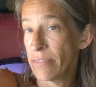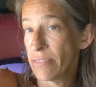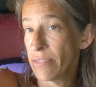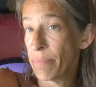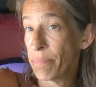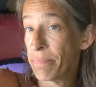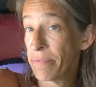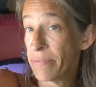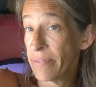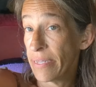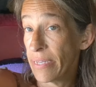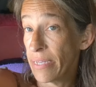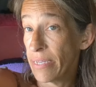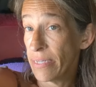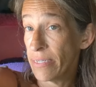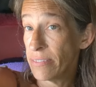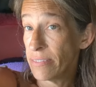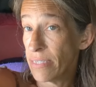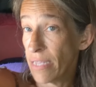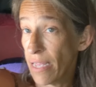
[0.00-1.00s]
The
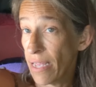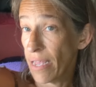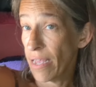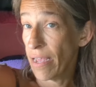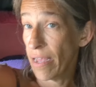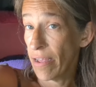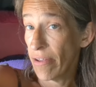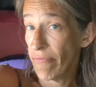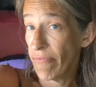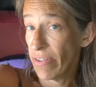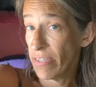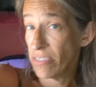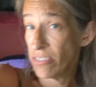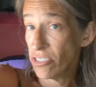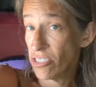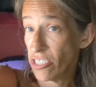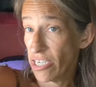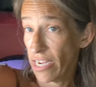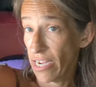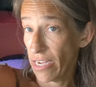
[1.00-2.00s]
plans have
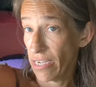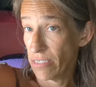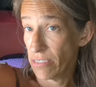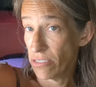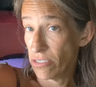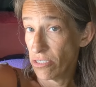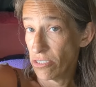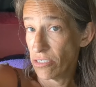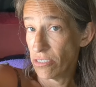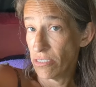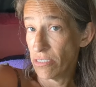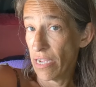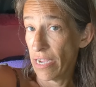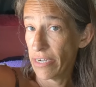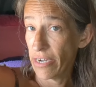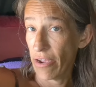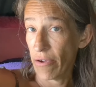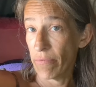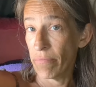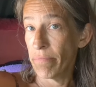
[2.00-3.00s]
changed. I
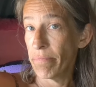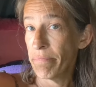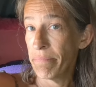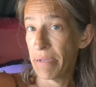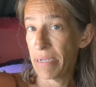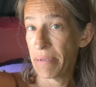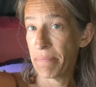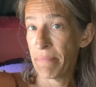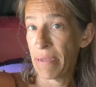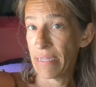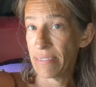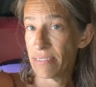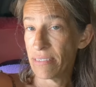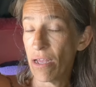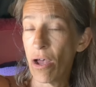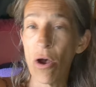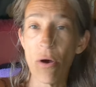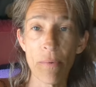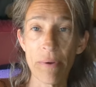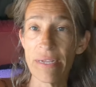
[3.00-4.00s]
know. Big mess.
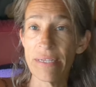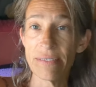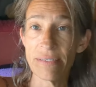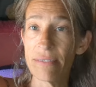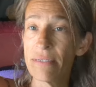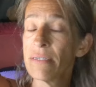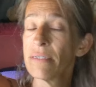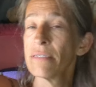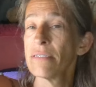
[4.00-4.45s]
Always.